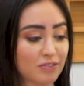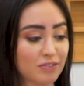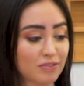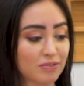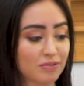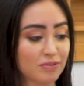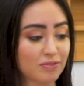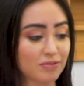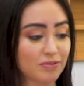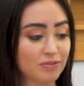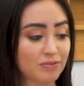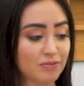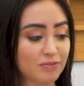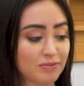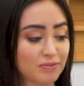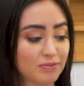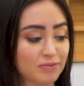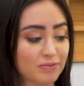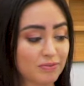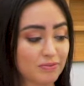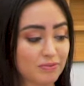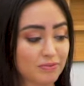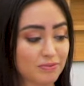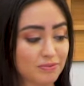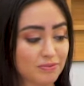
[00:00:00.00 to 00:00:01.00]

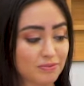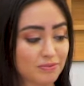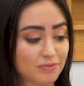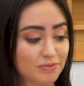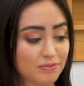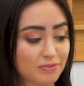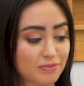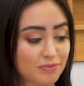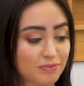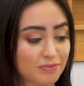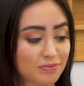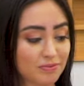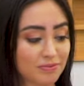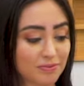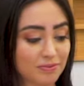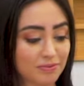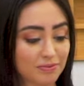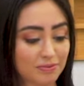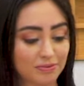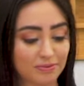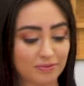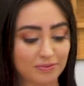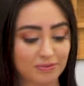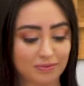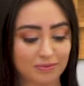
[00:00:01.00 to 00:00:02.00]

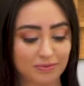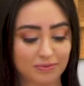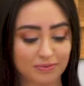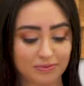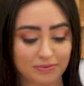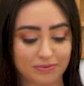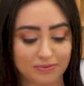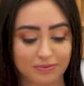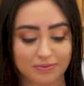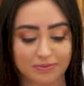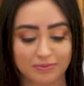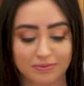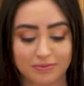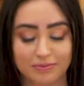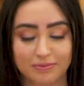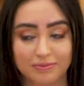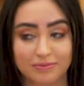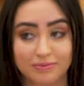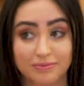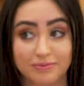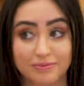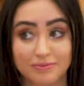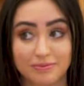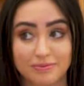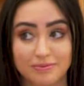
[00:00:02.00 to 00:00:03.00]

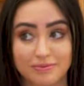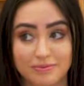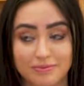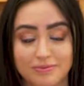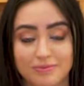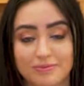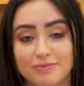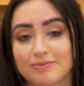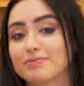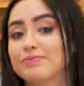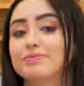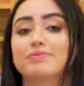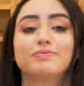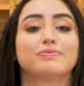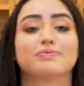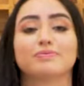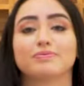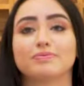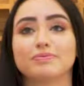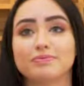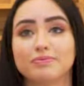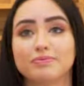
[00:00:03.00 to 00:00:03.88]
[no speech]